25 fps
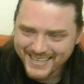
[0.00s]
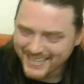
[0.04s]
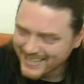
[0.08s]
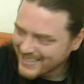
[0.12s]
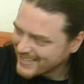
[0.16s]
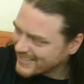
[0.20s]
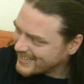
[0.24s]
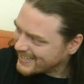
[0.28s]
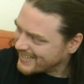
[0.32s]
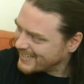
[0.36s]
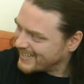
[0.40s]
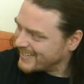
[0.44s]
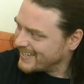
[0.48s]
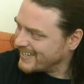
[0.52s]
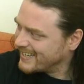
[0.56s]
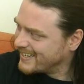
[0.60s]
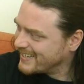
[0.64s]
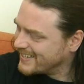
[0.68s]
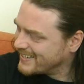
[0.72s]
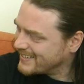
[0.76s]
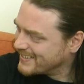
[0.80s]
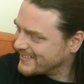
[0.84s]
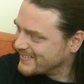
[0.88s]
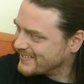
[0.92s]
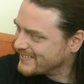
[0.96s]

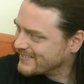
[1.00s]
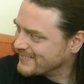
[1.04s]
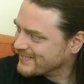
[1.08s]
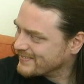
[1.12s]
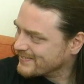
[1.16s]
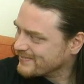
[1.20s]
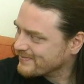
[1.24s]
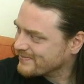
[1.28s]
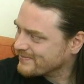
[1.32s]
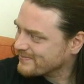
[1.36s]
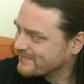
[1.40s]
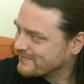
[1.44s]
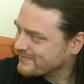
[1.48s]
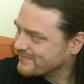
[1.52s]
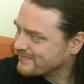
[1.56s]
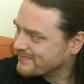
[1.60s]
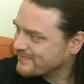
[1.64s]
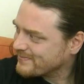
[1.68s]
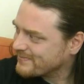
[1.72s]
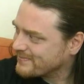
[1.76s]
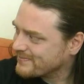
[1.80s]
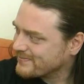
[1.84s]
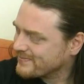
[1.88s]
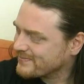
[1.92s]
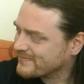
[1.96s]

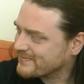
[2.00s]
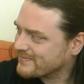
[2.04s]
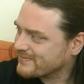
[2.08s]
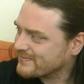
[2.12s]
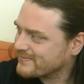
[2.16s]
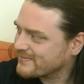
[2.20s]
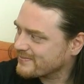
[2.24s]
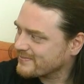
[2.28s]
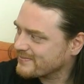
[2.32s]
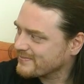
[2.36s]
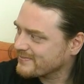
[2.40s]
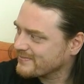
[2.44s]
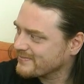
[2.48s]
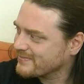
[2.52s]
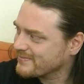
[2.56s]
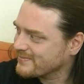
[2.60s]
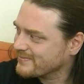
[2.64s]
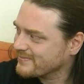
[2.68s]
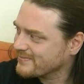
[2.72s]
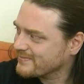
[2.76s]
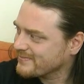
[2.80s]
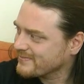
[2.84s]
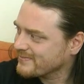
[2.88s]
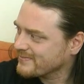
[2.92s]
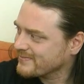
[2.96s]

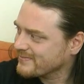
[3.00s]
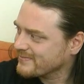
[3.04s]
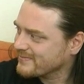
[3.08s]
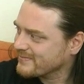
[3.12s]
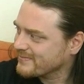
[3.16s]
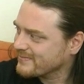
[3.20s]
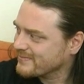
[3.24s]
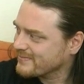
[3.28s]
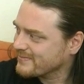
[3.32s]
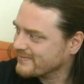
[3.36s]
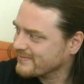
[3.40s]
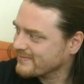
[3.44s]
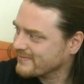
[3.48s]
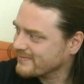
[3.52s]
(not speaking)